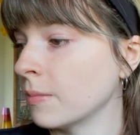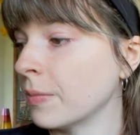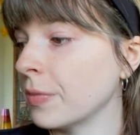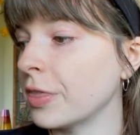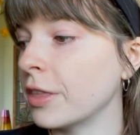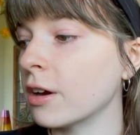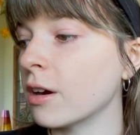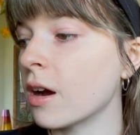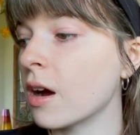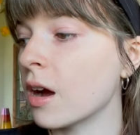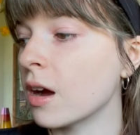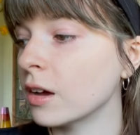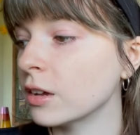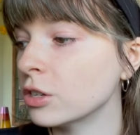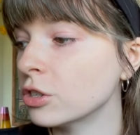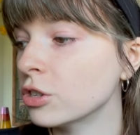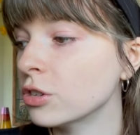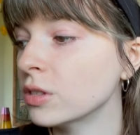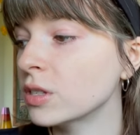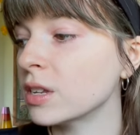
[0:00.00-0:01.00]
There are
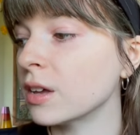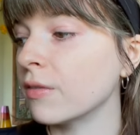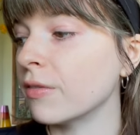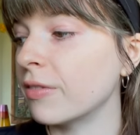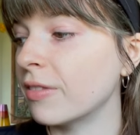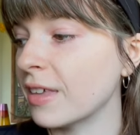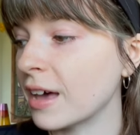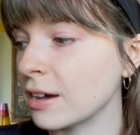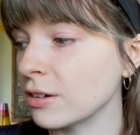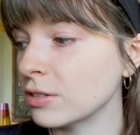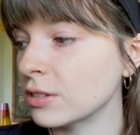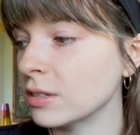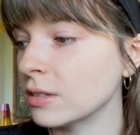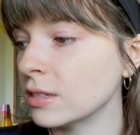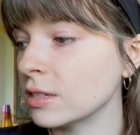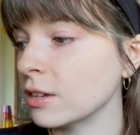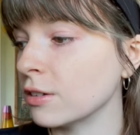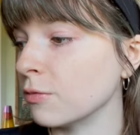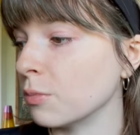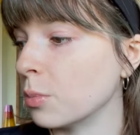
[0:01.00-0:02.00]
hundreds of thousands
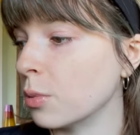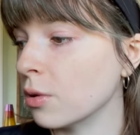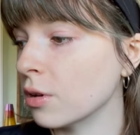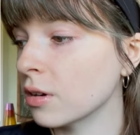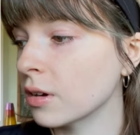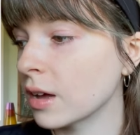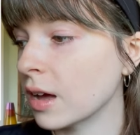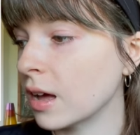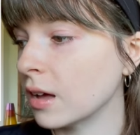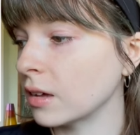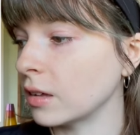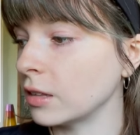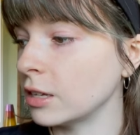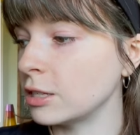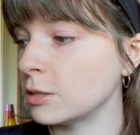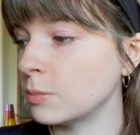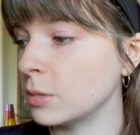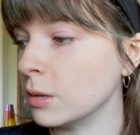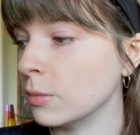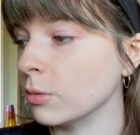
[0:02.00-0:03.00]
of poor Congolese
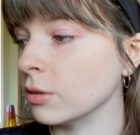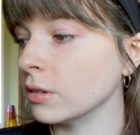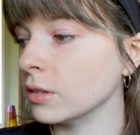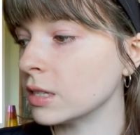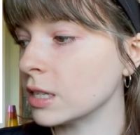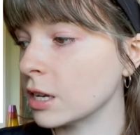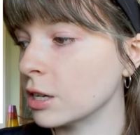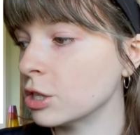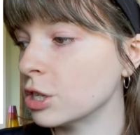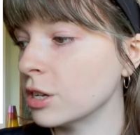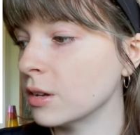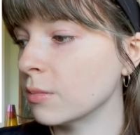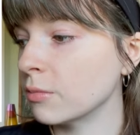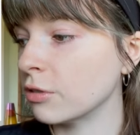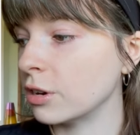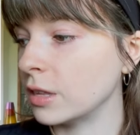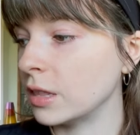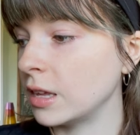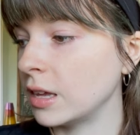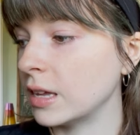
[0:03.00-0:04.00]
people touching and
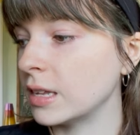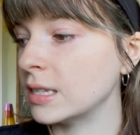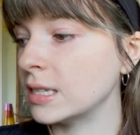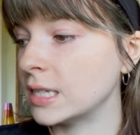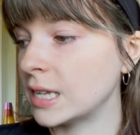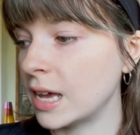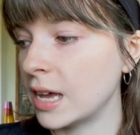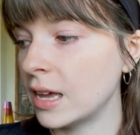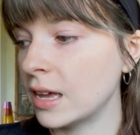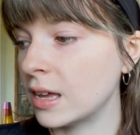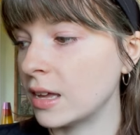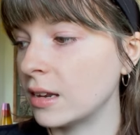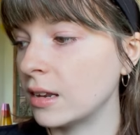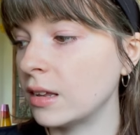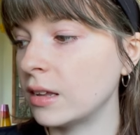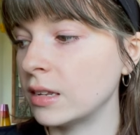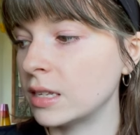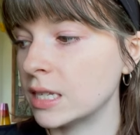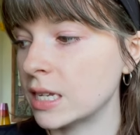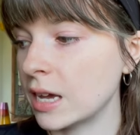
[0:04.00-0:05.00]
breathing it day in
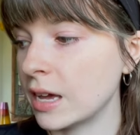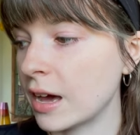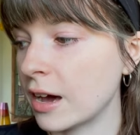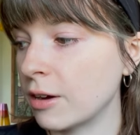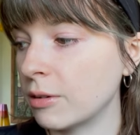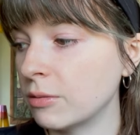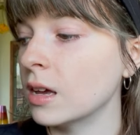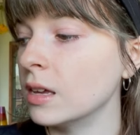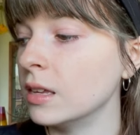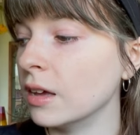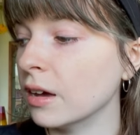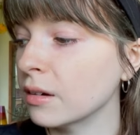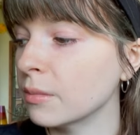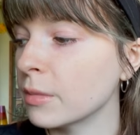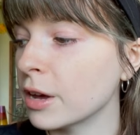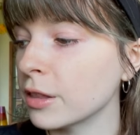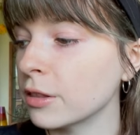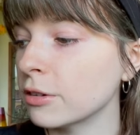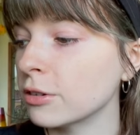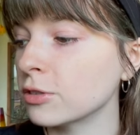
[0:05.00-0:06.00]
and day out. Young
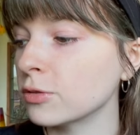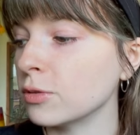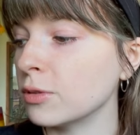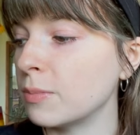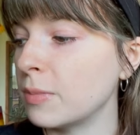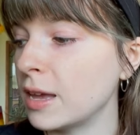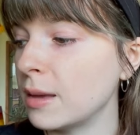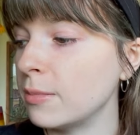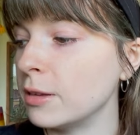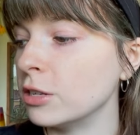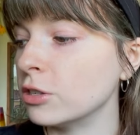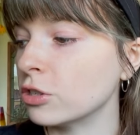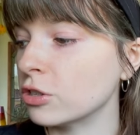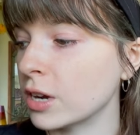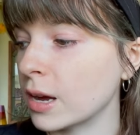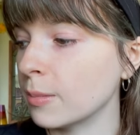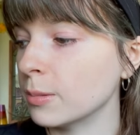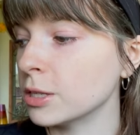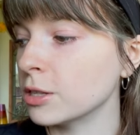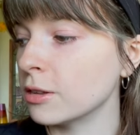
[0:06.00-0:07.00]
mothers with babies
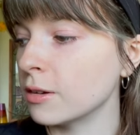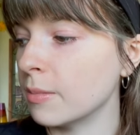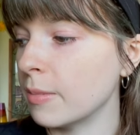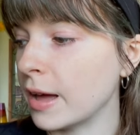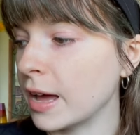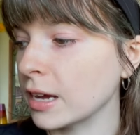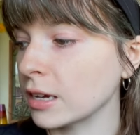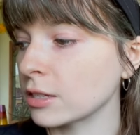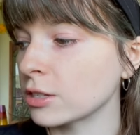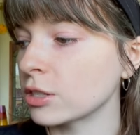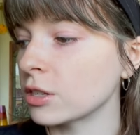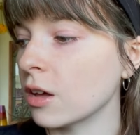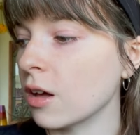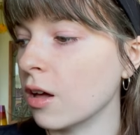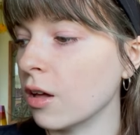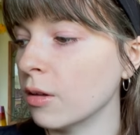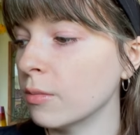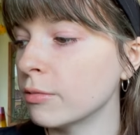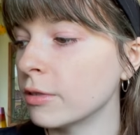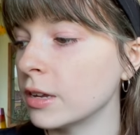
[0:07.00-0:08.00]
strapped to their backs,
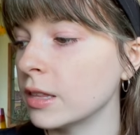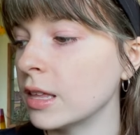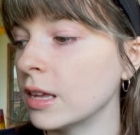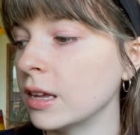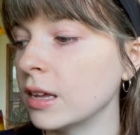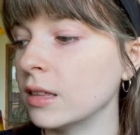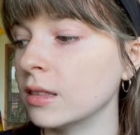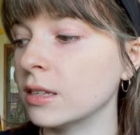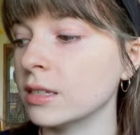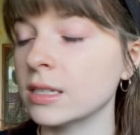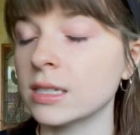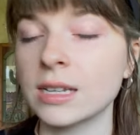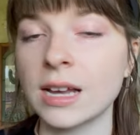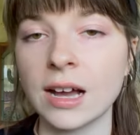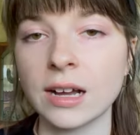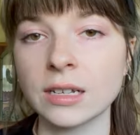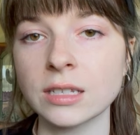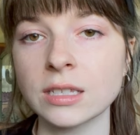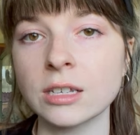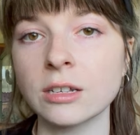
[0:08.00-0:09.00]
all breathing in this
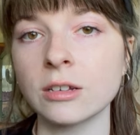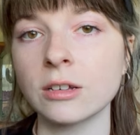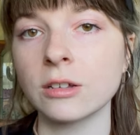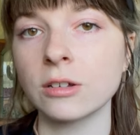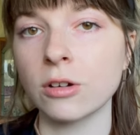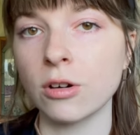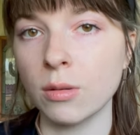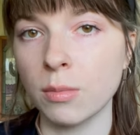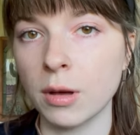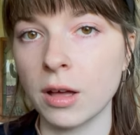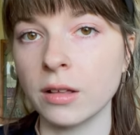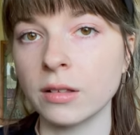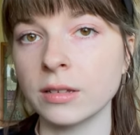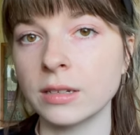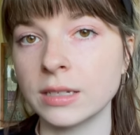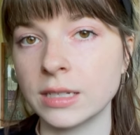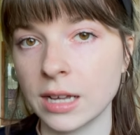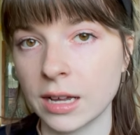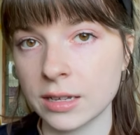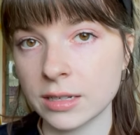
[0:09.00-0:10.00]
toxic cobalt
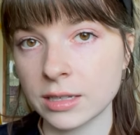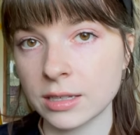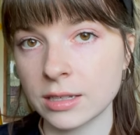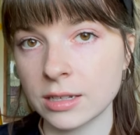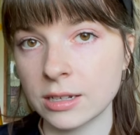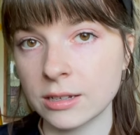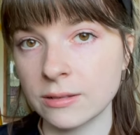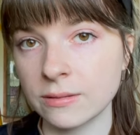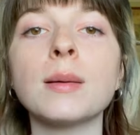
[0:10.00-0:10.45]
dust.